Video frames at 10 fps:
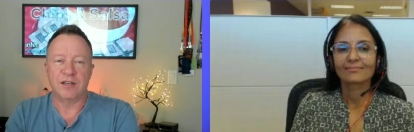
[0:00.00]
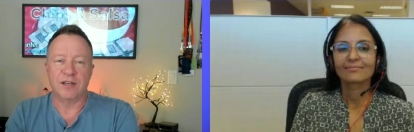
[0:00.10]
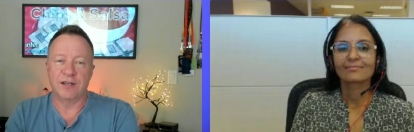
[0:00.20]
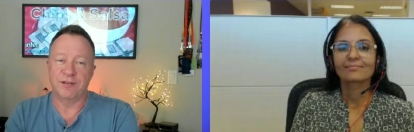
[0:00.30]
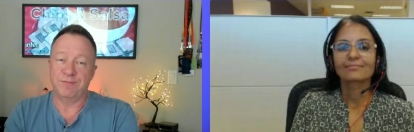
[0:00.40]

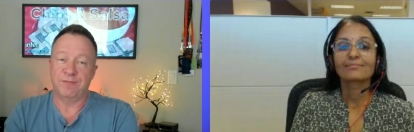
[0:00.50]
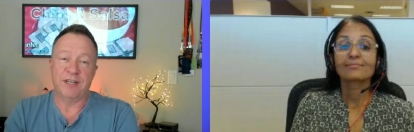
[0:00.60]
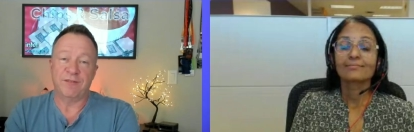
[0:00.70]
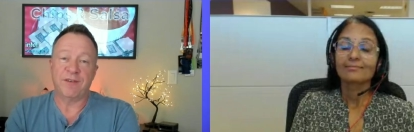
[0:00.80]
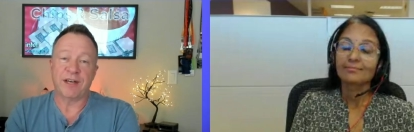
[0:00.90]
Speaker 1: Uh,
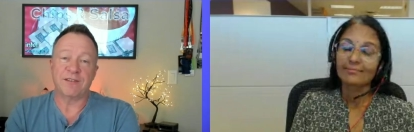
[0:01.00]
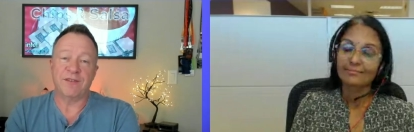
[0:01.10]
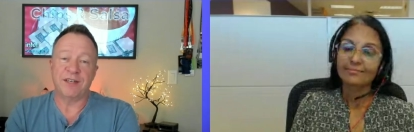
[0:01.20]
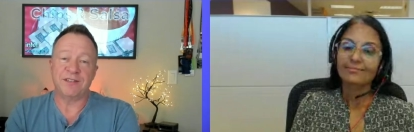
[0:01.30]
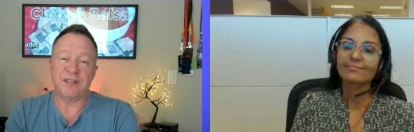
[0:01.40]
an
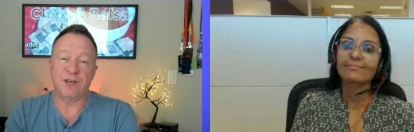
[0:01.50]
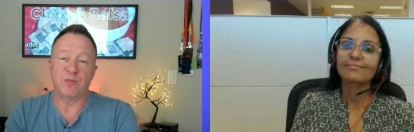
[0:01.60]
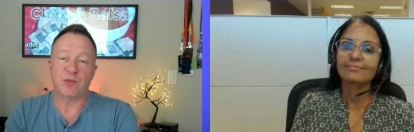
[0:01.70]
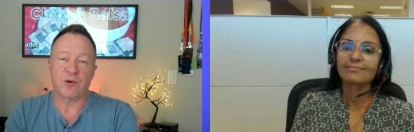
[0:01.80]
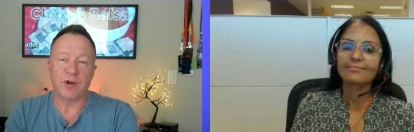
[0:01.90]
effective
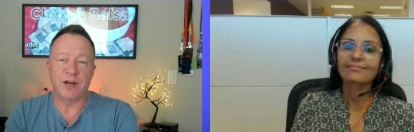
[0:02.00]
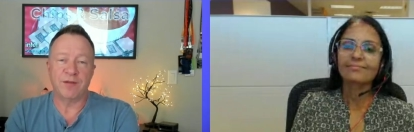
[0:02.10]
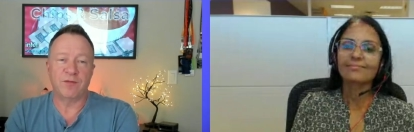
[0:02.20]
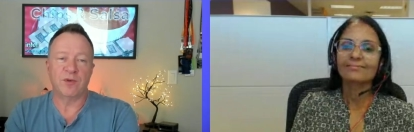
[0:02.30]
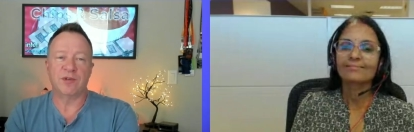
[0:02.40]
SDL
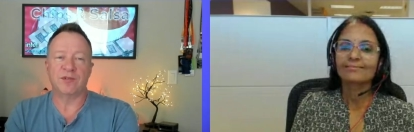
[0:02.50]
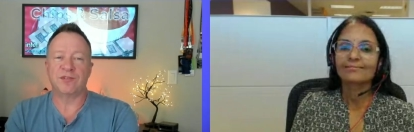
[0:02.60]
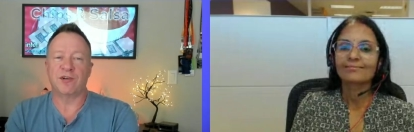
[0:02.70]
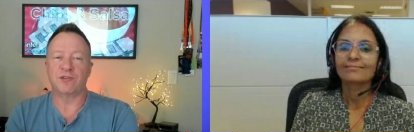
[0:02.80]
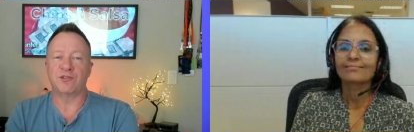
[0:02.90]
program will
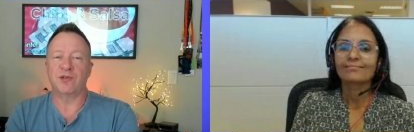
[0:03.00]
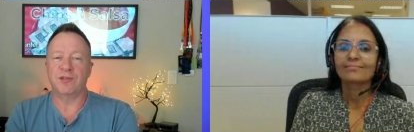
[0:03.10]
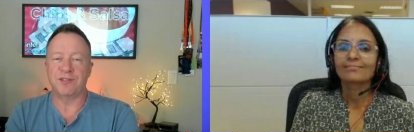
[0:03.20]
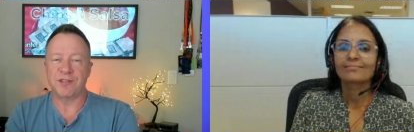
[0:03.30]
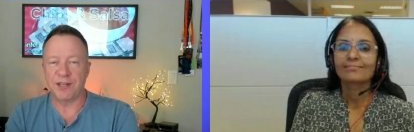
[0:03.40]
start to
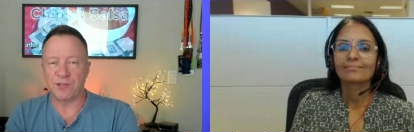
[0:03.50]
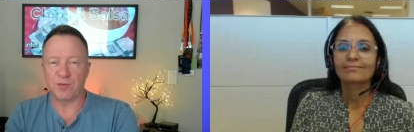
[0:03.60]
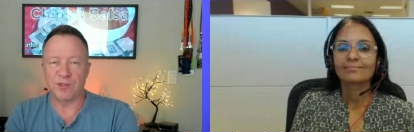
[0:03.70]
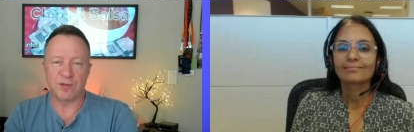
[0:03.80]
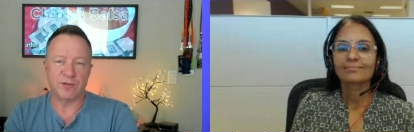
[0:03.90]
show these kinds
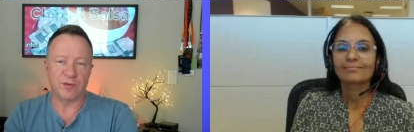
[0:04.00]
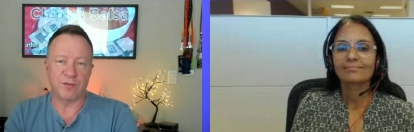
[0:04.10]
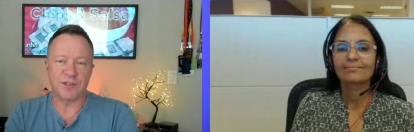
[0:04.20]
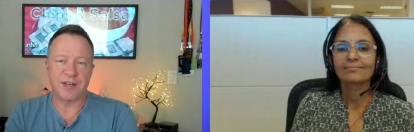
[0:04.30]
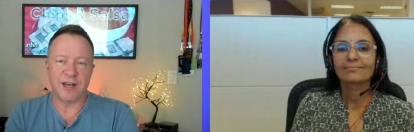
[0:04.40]
of results
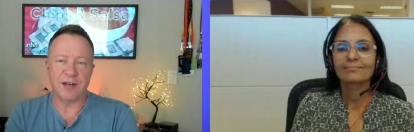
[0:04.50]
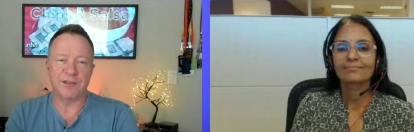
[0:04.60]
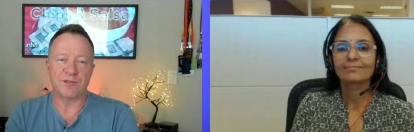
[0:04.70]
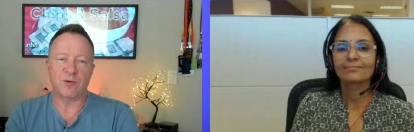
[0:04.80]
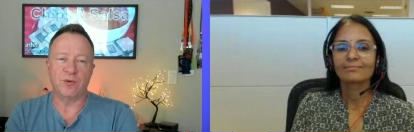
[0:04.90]
over
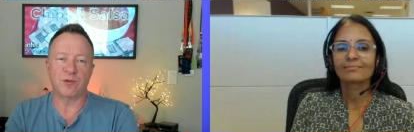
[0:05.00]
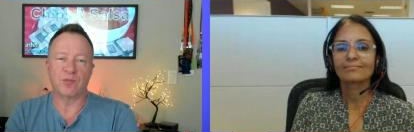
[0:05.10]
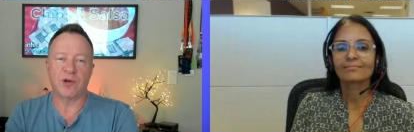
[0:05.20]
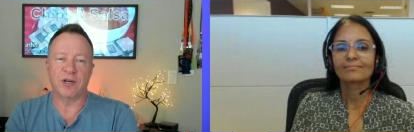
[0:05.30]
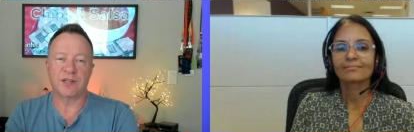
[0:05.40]
time as older
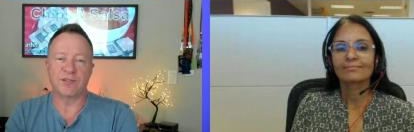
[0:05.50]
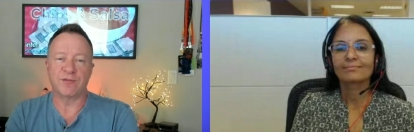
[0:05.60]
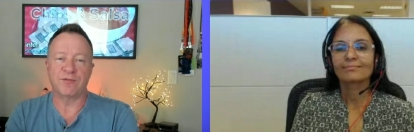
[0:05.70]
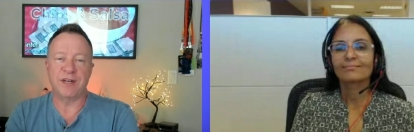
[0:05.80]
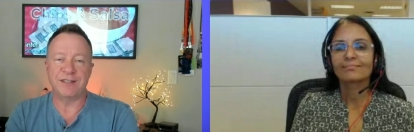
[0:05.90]
products
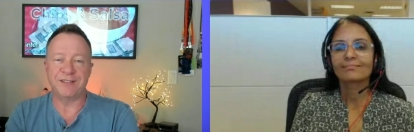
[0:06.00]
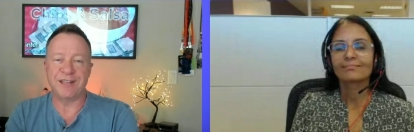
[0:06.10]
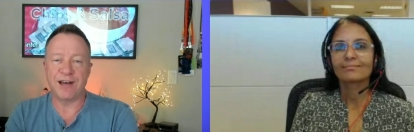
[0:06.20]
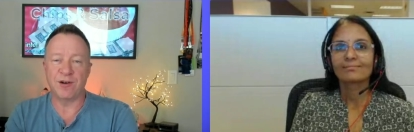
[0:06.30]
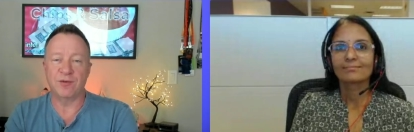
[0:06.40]
are
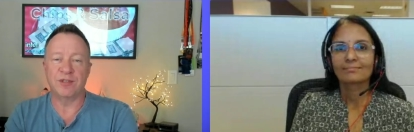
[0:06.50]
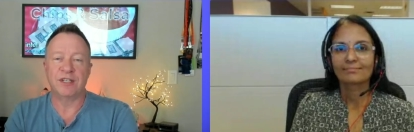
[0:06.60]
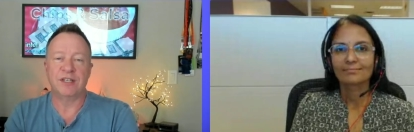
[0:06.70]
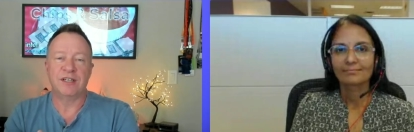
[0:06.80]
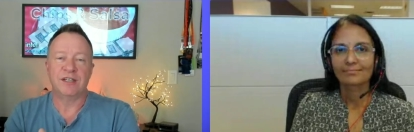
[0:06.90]
phased out.
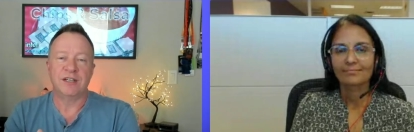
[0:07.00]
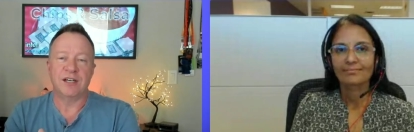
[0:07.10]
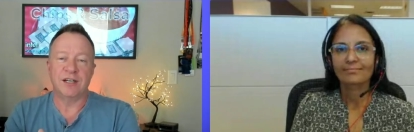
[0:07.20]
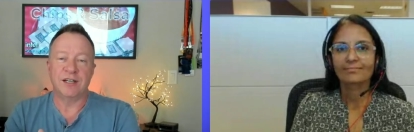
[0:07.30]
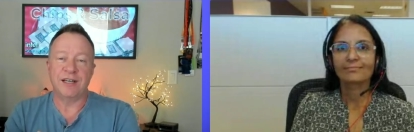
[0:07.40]

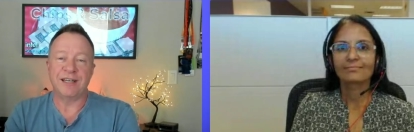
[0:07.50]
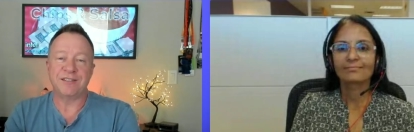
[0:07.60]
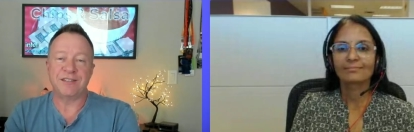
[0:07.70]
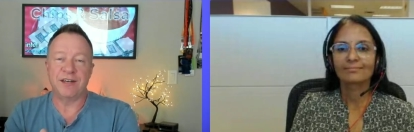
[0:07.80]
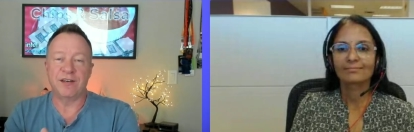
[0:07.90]
Uh,
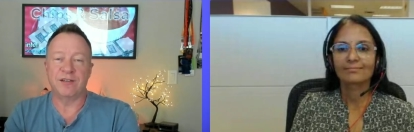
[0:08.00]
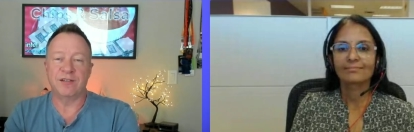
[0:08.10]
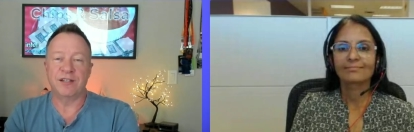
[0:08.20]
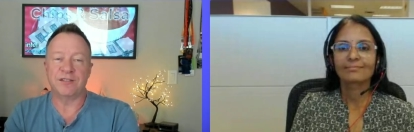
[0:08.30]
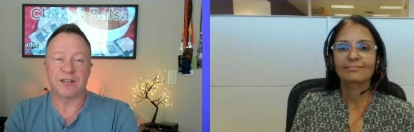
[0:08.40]

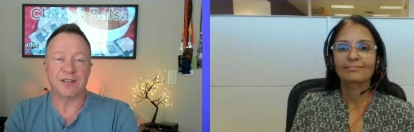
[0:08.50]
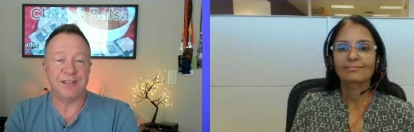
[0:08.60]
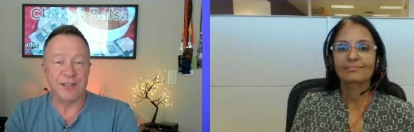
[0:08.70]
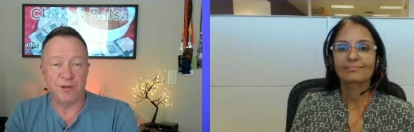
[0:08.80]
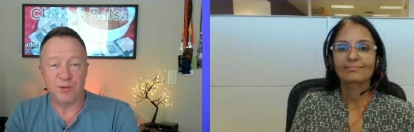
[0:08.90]
SDL is a
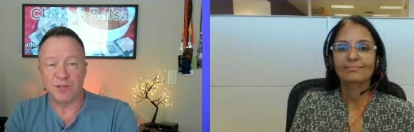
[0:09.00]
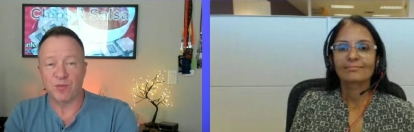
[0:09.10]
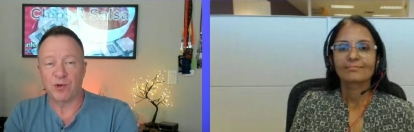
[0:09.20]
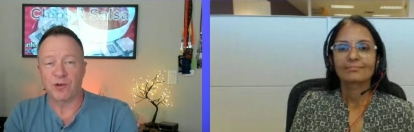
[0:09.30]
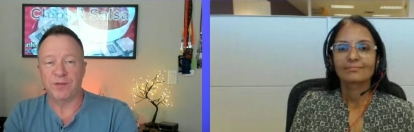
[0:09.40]
continuous
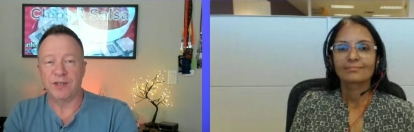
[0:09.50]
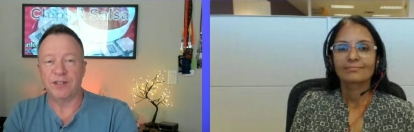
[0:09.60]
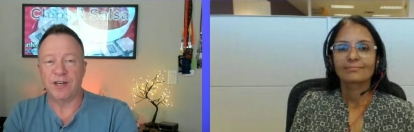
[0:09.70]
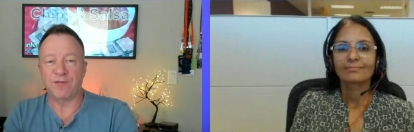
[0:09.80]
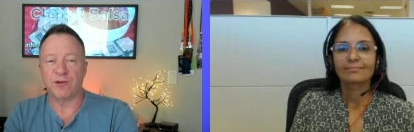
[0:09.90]

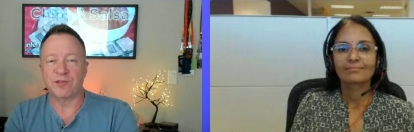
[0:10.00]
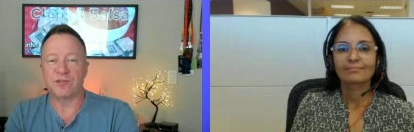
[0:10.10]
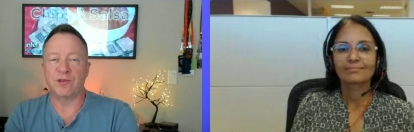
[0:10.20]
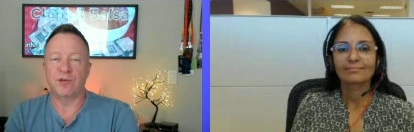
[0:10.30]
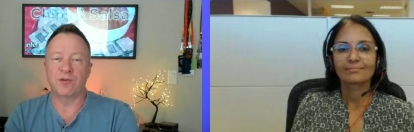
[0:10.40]
improvement effort,
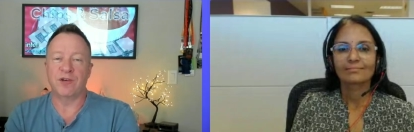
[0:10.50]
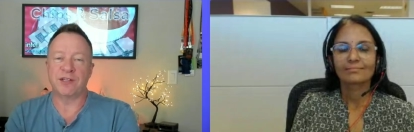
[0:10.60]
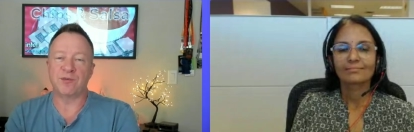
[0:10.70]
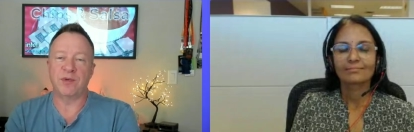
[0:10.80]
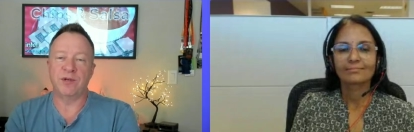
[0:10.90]
so
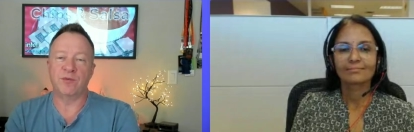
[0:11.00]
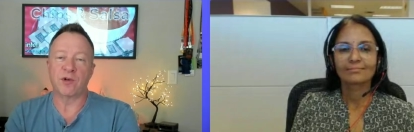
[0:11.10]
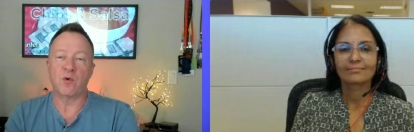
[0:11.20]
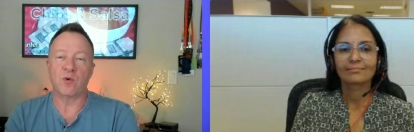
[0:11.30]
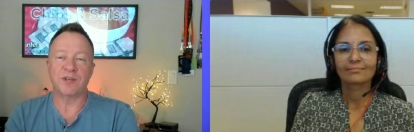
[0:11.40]
as we
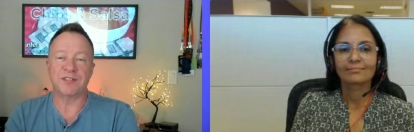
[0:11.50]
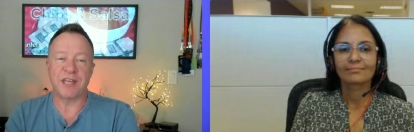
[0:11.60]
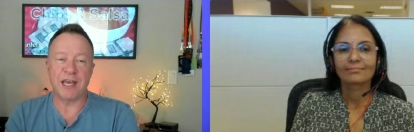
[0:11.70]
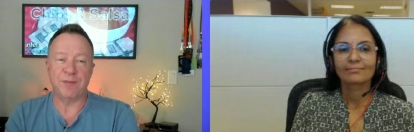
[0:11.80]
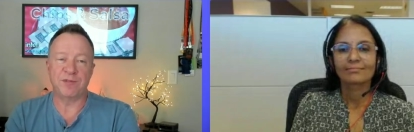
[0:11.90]
record
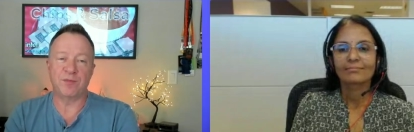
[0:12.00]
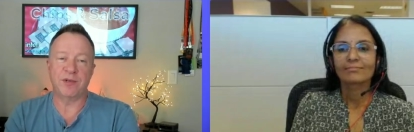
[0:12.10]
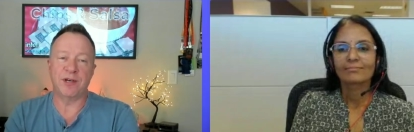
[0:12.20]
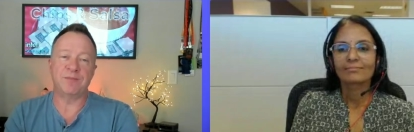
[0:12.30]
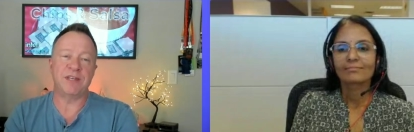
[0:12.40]
escapes,
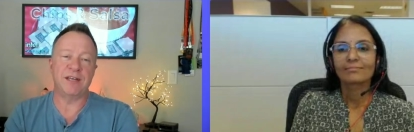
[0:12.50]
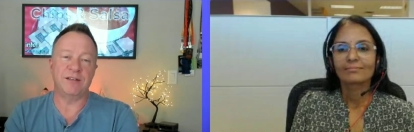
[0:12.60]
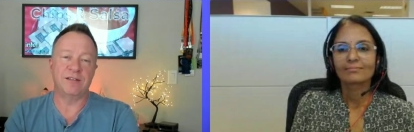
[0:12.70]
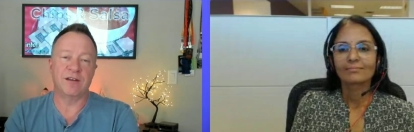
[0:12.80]
we update